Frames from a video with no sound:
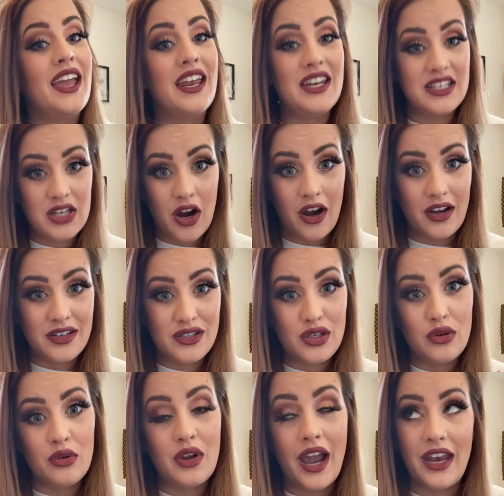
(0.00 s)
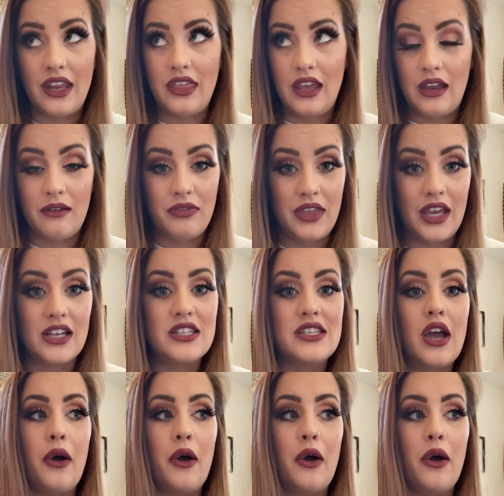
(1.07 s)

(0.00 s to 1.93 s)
It is hard to kind of think of things.